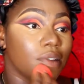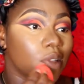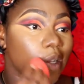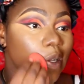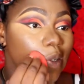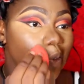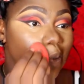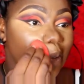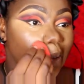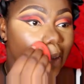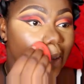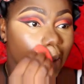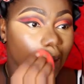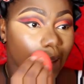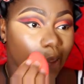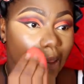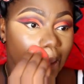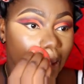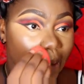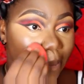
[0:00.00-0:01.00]
That's the only
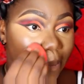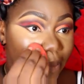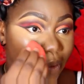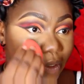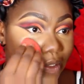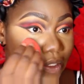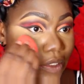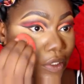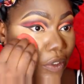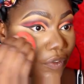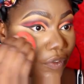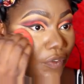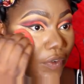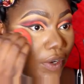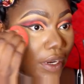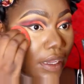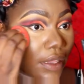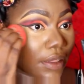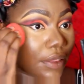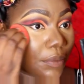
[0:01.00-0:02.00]
thing. But so
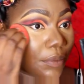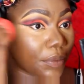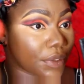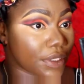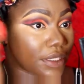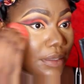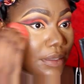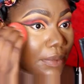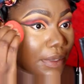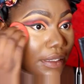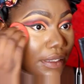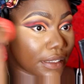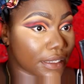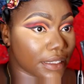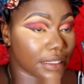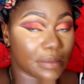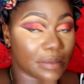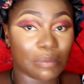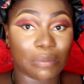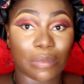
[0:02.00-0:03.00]
far the beauty blender
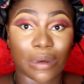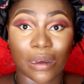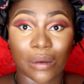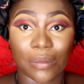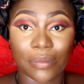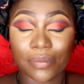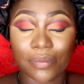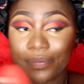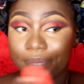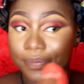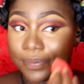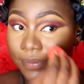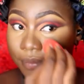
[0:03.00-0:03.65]
is bomb.